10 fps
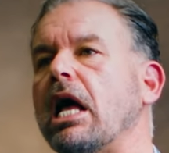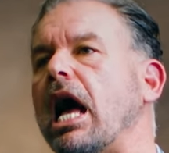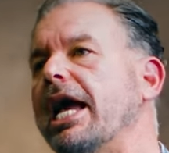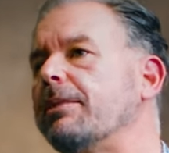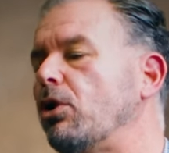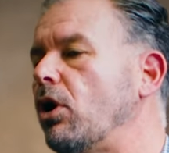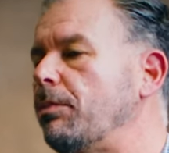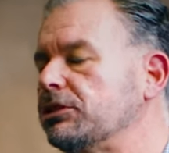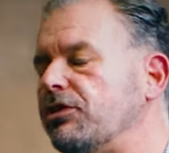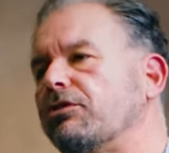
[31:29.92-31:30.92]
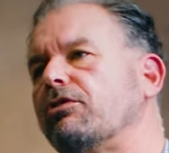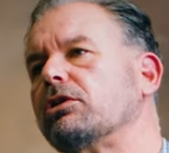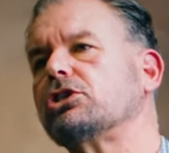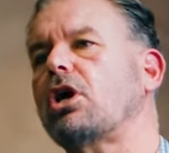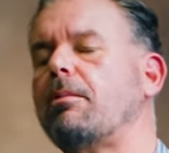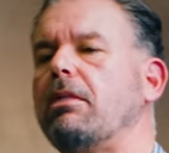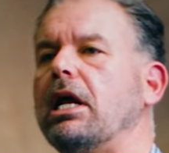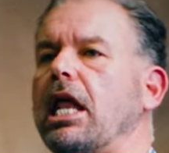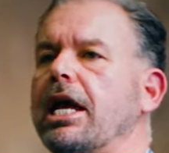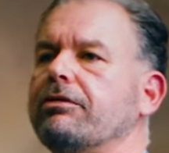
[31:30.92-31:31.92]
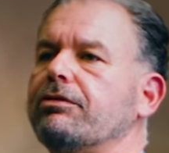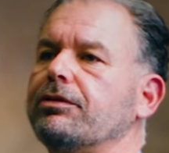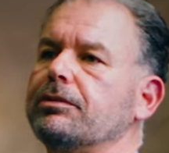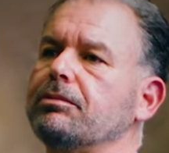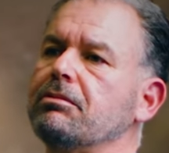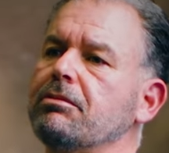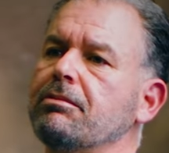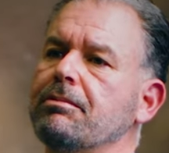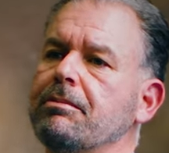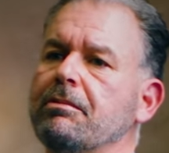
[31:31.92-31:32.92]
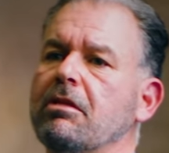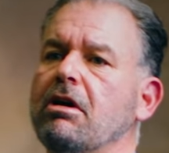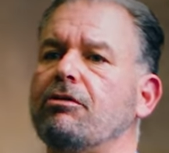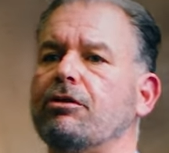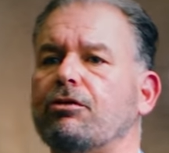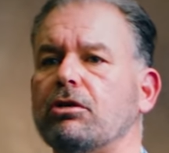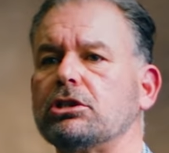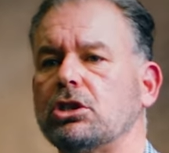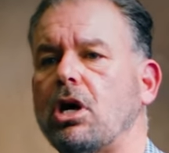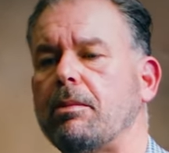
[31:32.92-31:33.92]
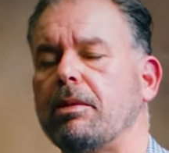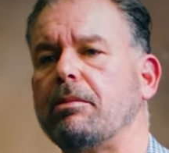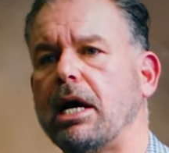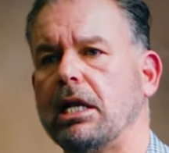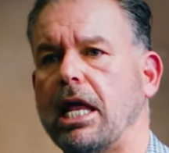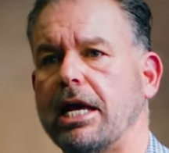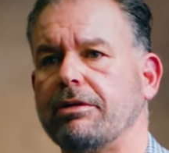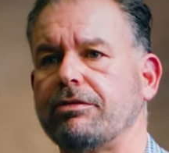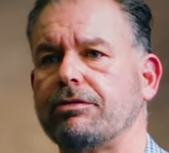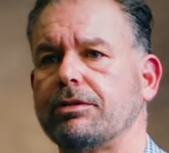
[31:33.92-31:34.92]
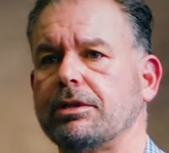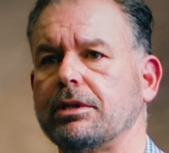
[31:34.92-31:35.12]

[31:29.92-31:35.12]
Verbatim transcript: I had purpose for the first time in my life. For the first time in my life,